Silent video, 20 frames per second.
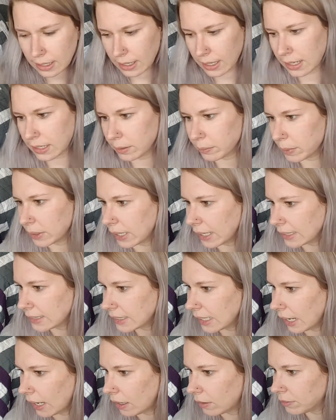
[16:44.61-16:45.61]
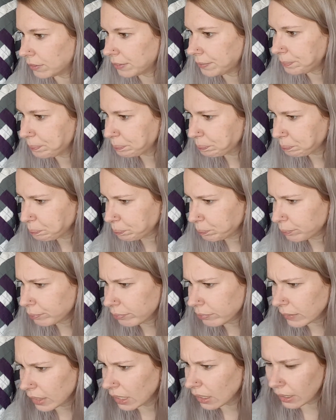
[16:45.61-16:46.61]
it'd be nice to have.
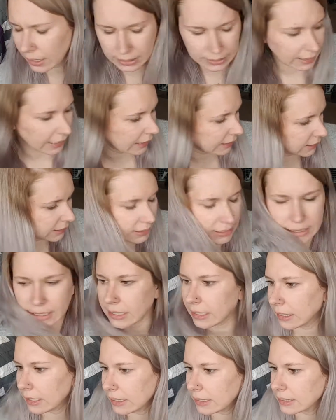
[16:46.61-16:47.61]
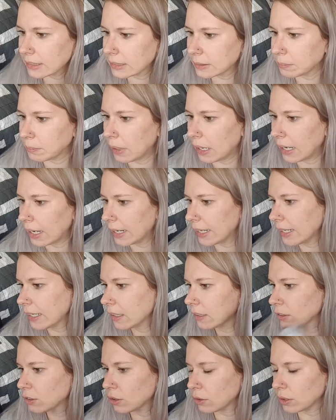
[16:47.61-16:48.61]
All right, lastly is my
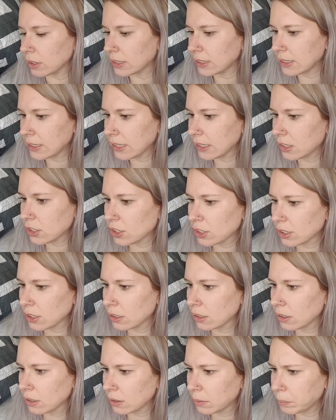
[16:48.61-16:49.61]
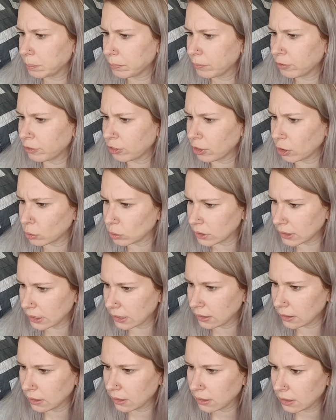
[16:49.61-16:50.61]
Donna Stitch
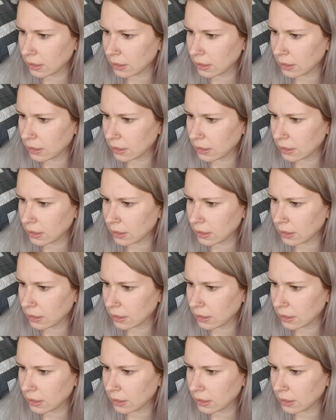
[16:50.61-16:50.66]
Frozen.